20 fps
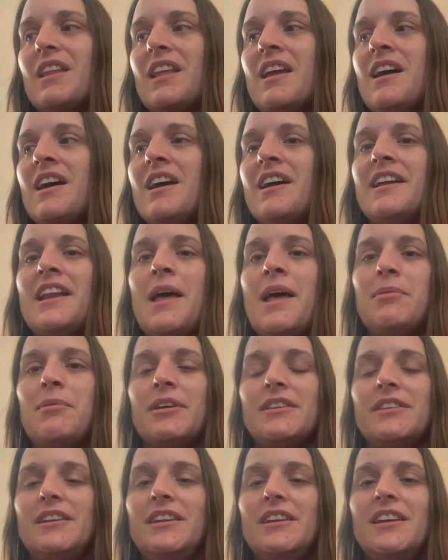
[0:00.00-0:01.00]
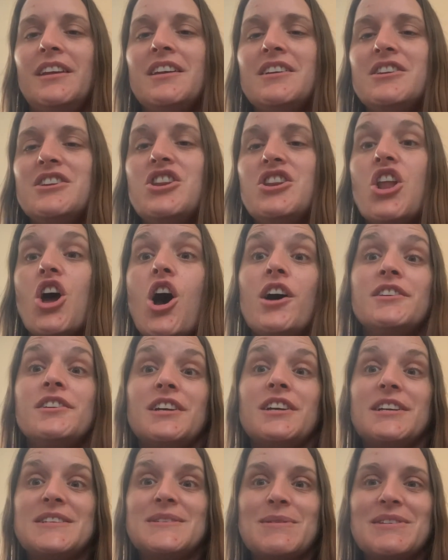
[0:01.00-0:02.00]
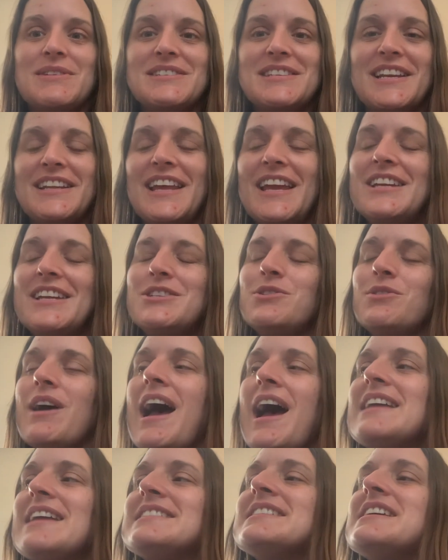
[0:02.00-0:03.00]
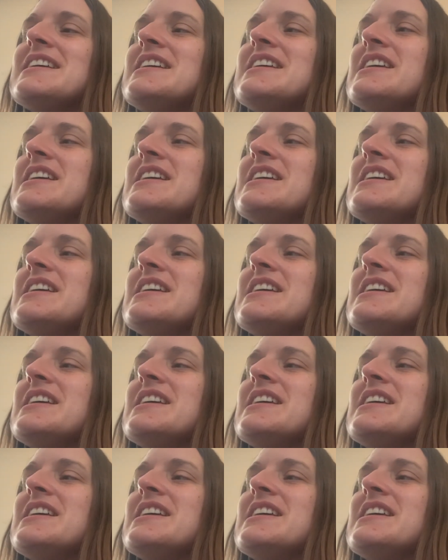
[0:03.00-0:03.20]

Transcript: and epically not done as well as I'd like to at,